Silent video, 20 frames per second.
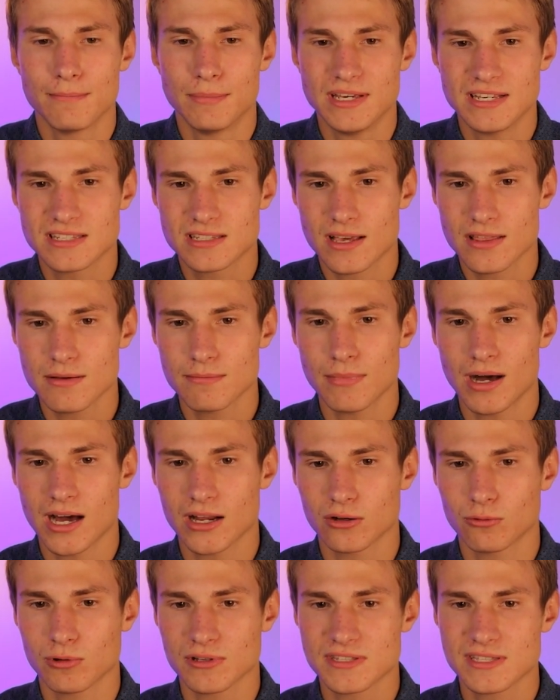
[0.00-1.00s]
Based on the
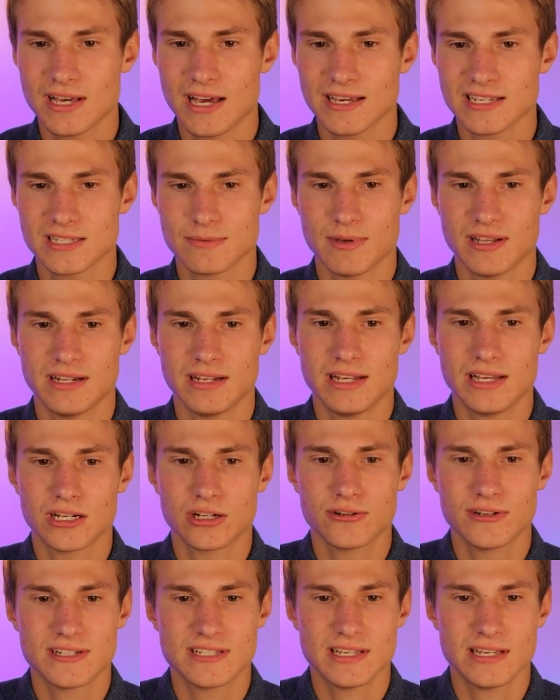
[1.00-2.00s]
model, what's the estimated
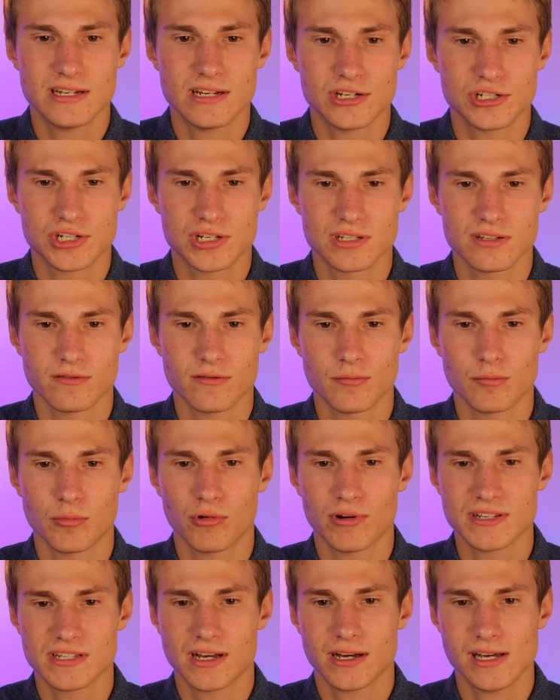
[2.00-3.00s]
increase in inches of a
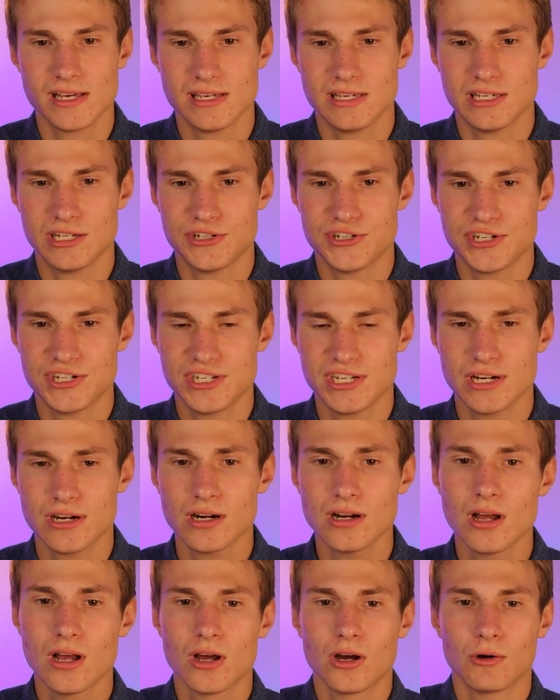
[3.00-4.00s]
boy's height each
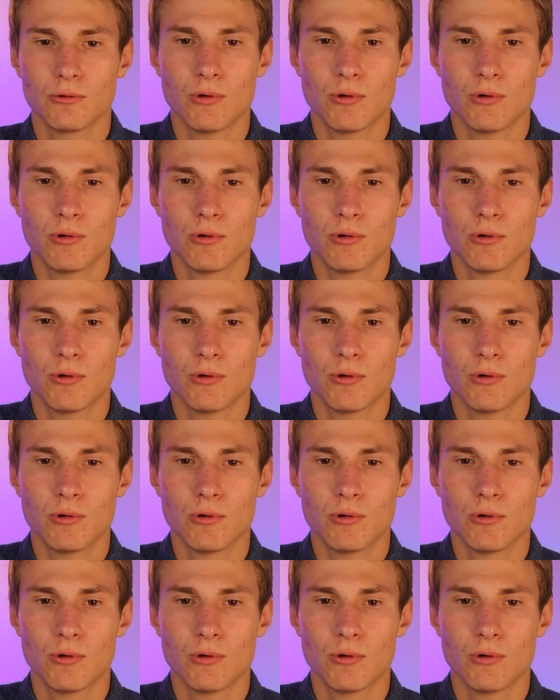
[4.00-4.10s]
year?